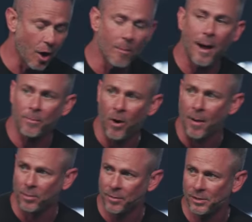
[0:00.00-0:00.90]
all my
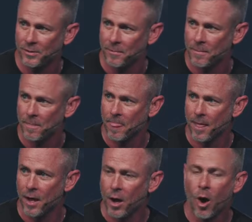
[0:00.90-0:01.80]
problems,
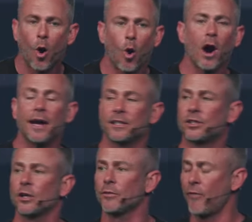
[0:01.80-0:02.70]
or I can
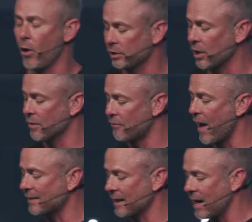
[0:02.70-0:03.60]
start to focus on the
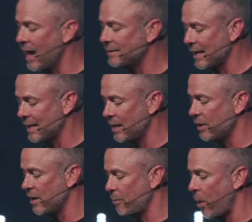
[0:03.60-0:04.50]
fact that God said he'll
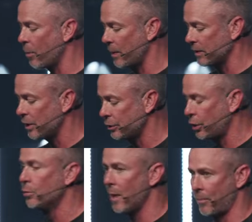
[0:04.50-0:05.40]
give purpose
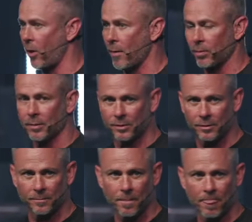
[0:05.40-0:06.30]
to my
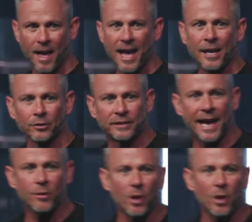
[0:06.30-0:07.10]
problems. He'll take